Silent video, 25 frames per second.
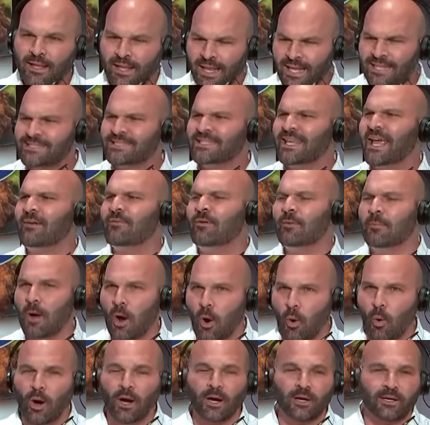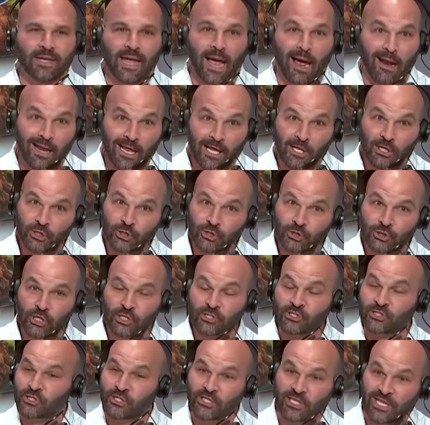Let's give him a workout.
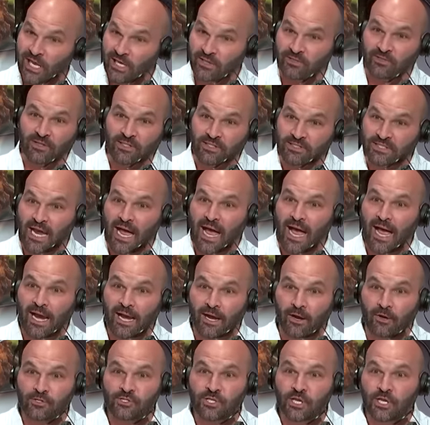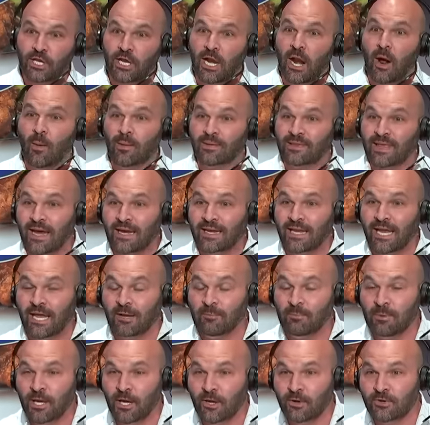Just kick the tires. And you know what they
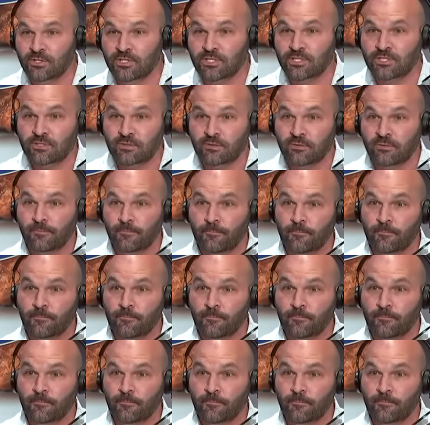did, Muse?